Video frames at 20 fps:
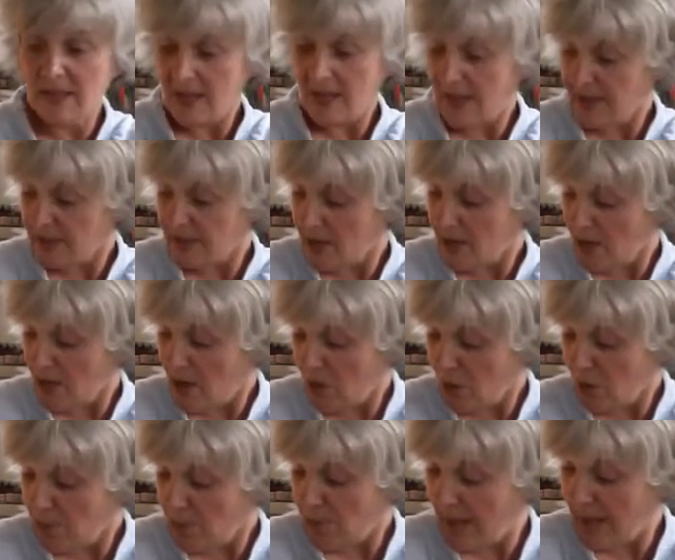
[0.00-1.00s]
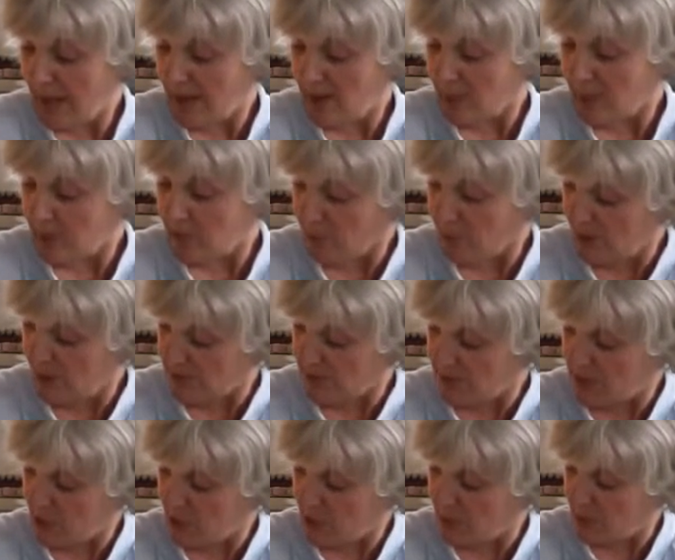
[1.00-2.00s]
And her whole back was ripped
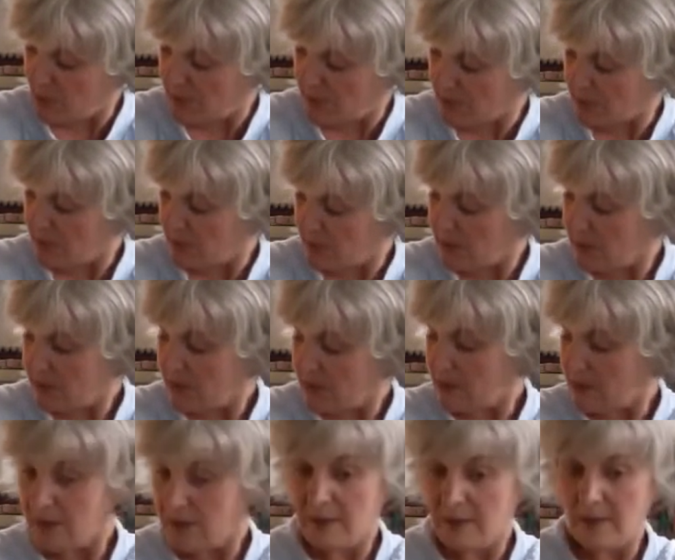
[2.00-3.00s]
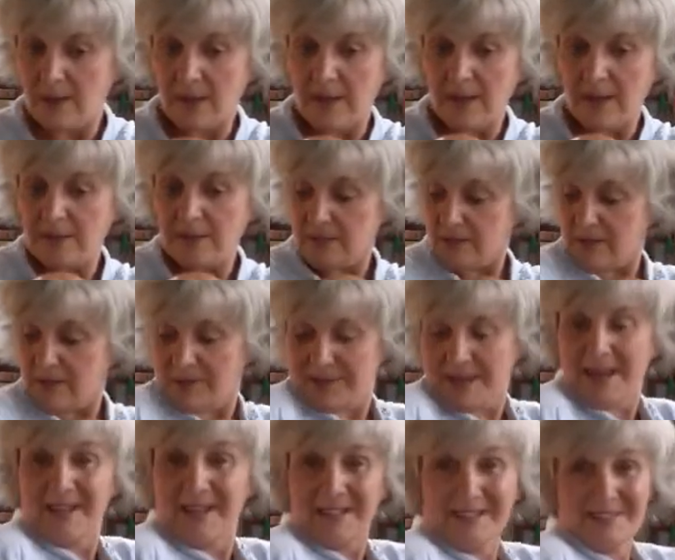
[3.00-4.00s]
open, and it's
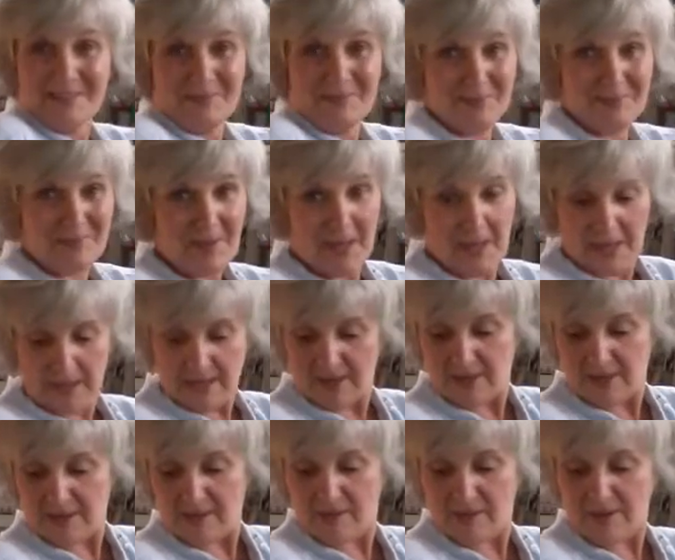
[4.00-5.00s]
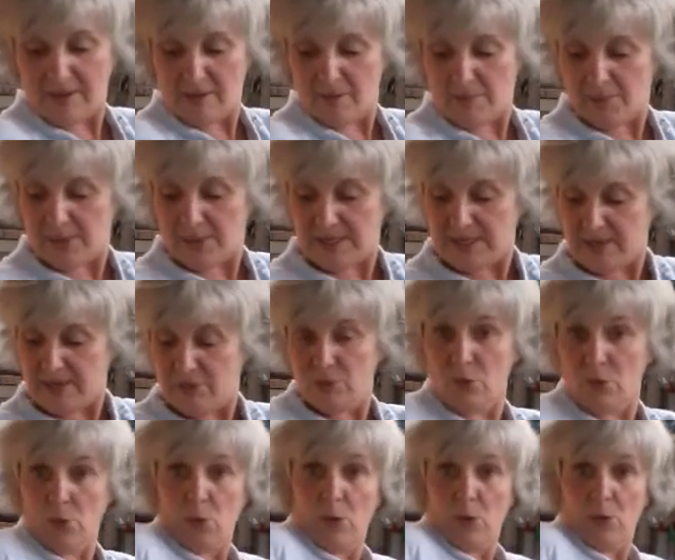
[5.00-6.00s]
still, it's still pretty
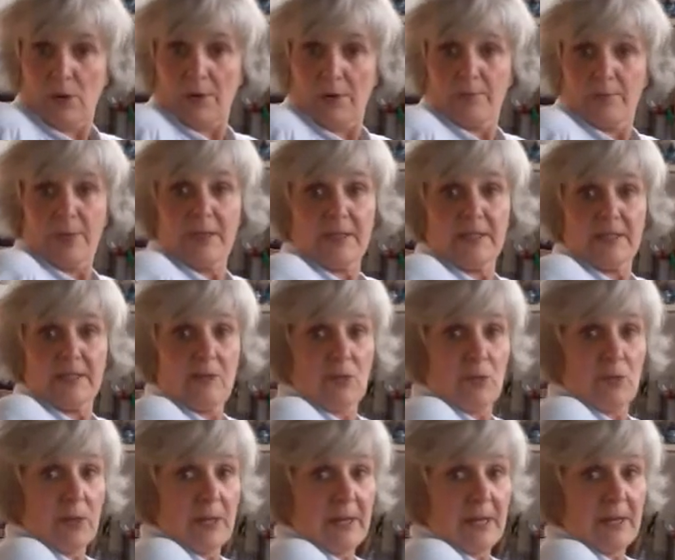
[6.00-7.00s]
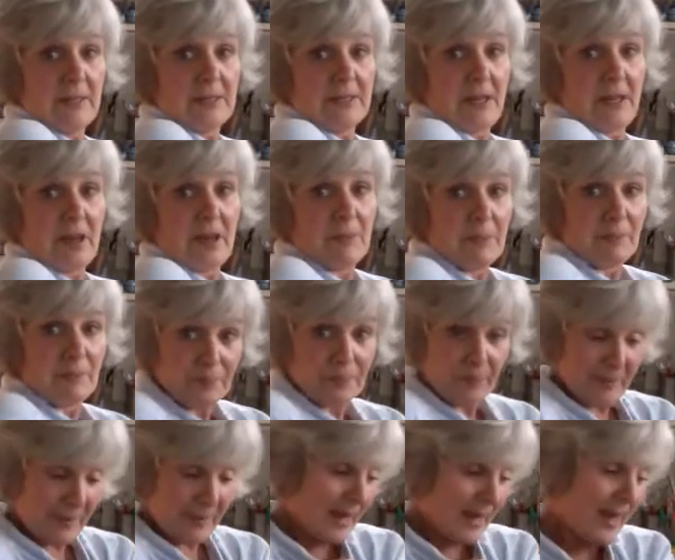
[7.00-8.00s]
raw, but it's all healed up.
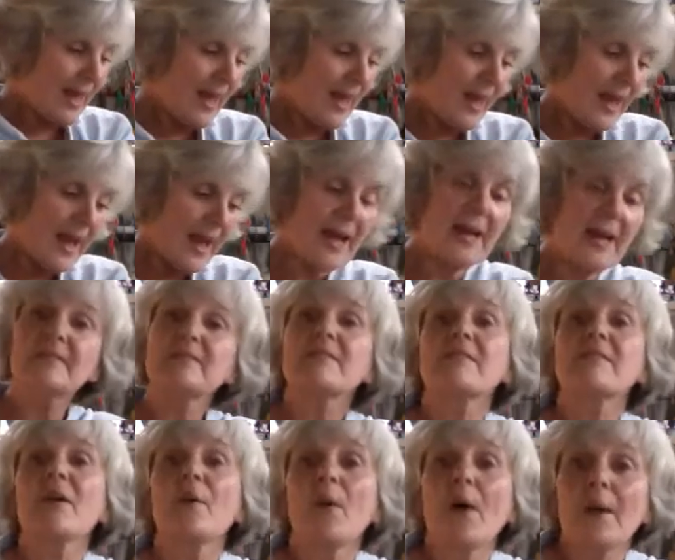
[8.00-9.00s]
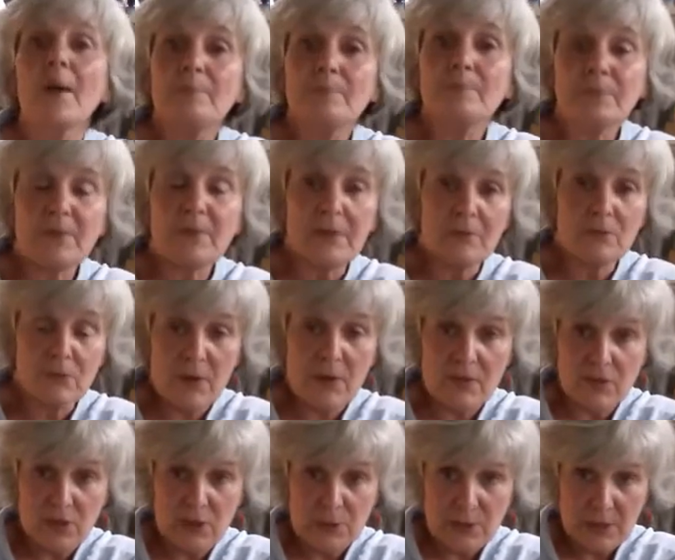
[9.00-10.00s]
And so I
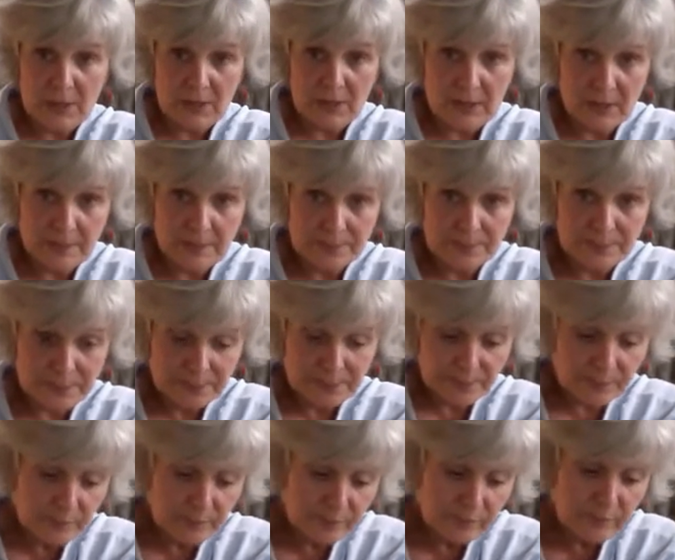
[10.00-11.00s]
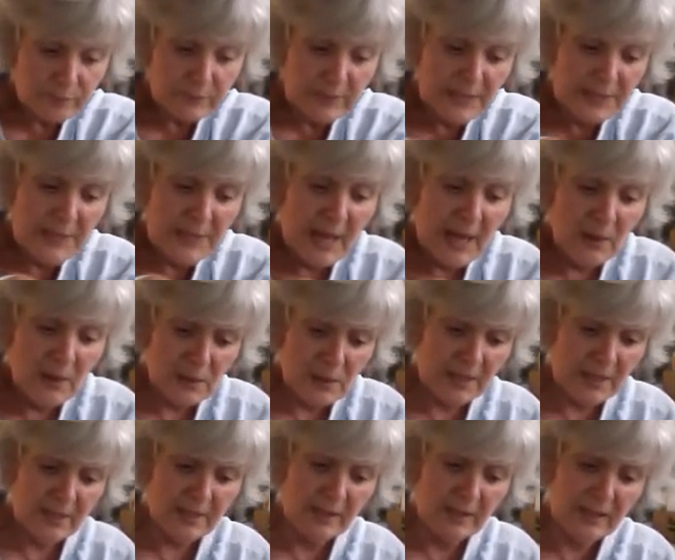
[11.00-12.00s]
rescued her and held
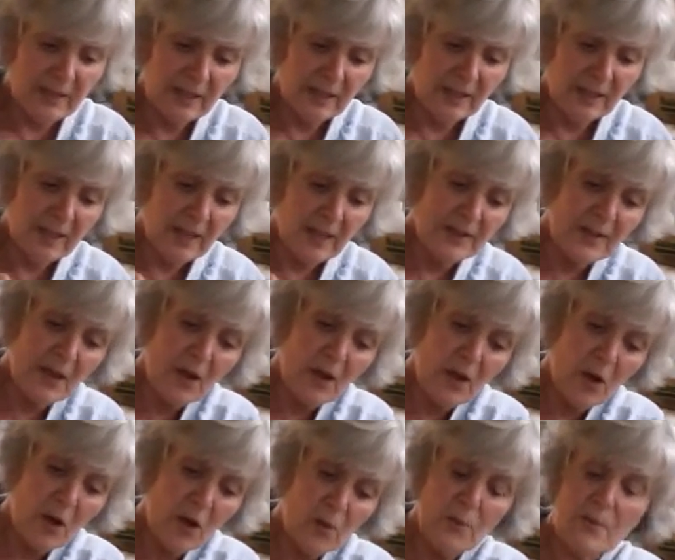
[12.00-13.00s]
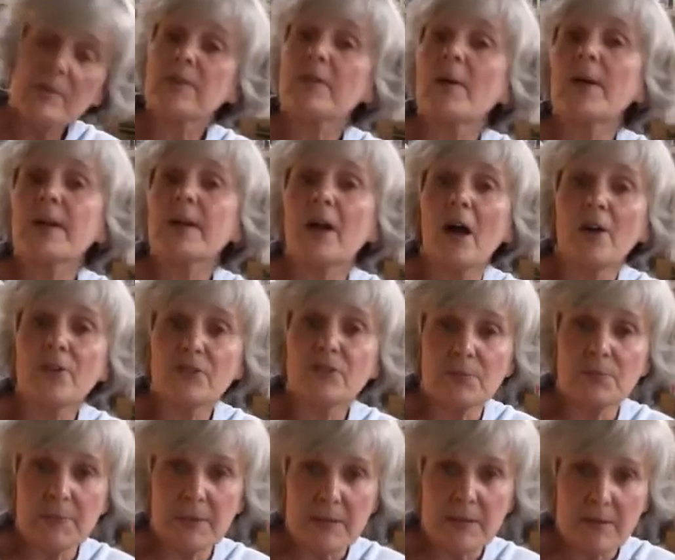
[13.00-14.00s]
her, and her heart was going
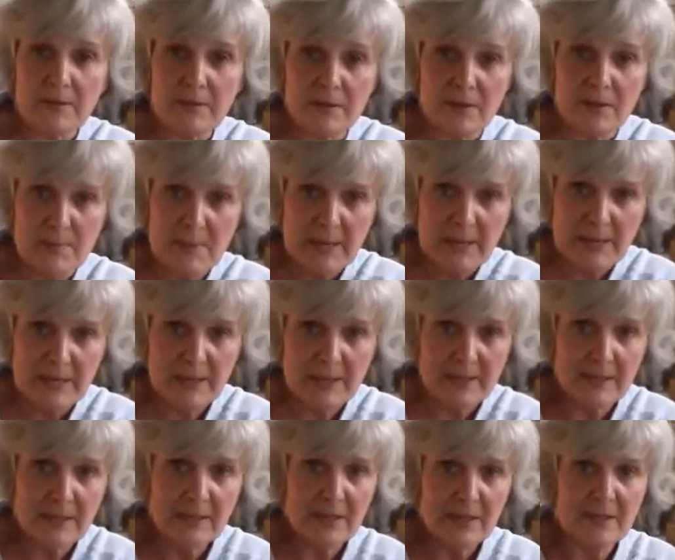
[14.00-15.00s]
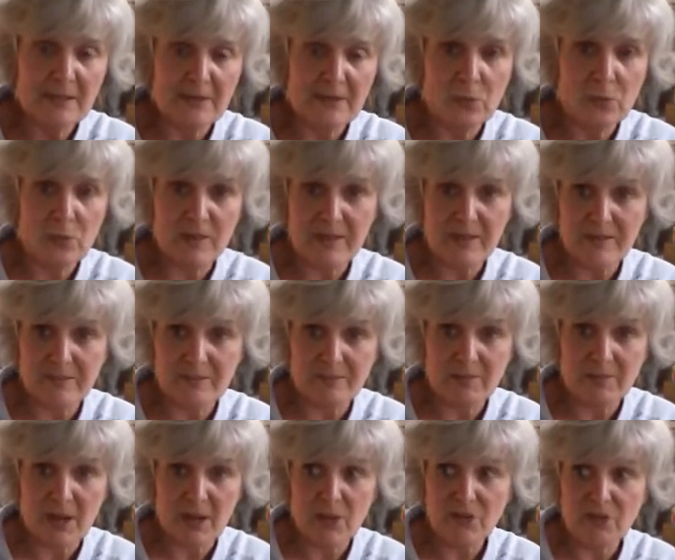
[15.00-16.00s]
100 beats to the minute, or
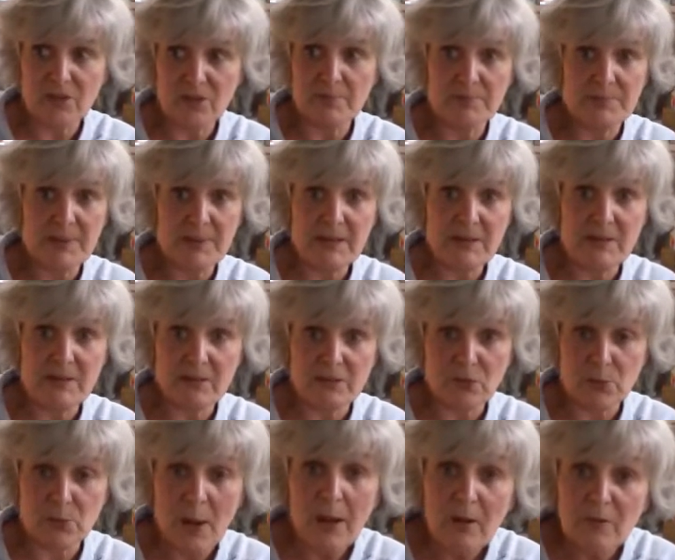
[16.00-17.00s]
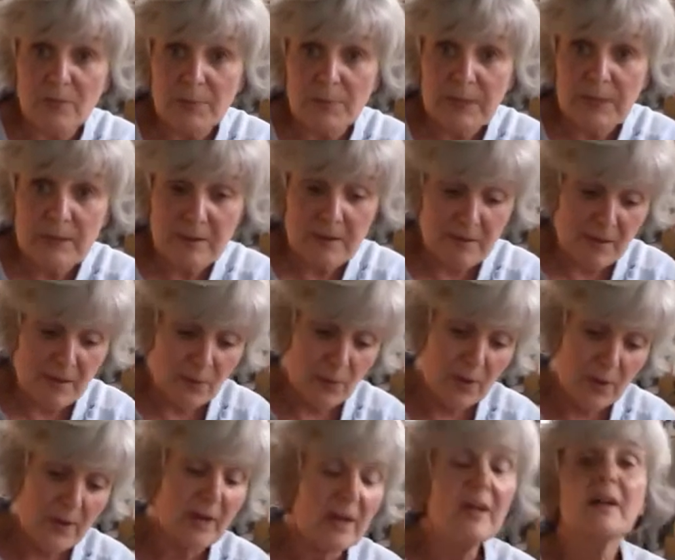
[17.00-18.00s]
100 beats to 12 beats, as it
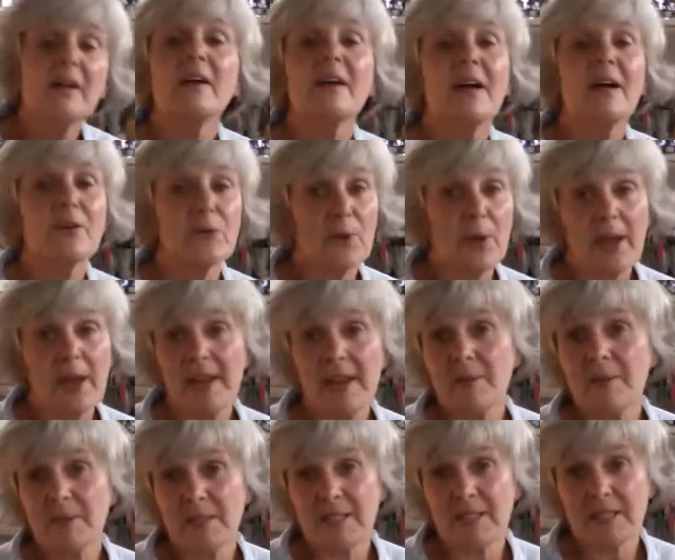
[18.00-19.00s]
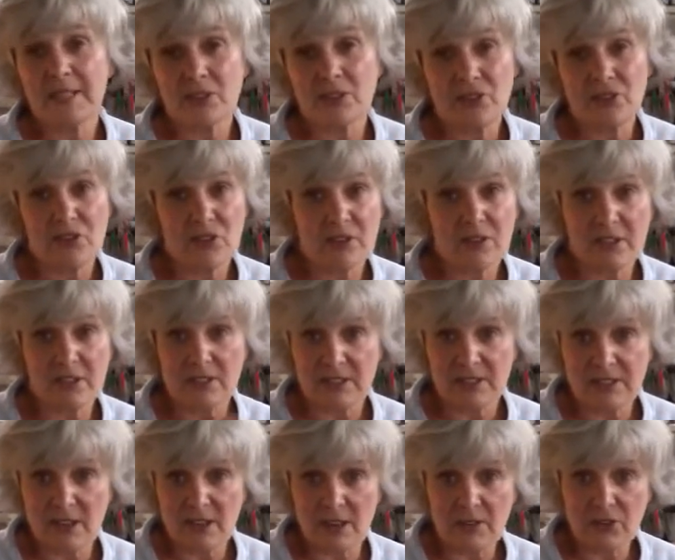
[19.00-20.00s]
were. I thought, any minute now, she's just going to
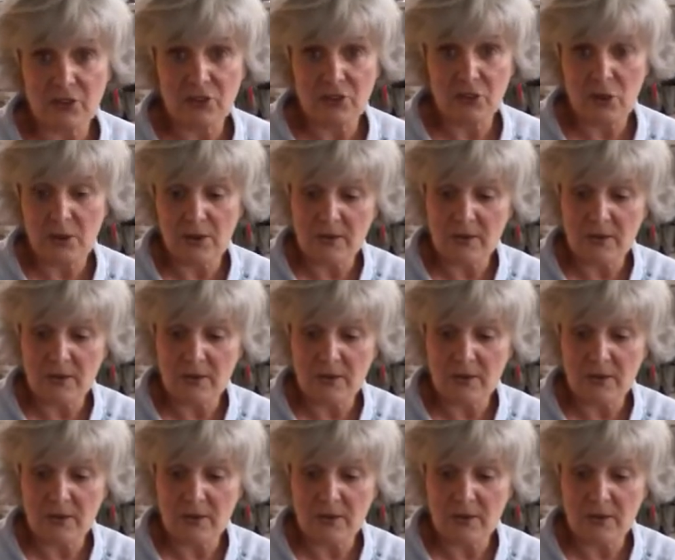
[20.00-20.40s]
die of shock.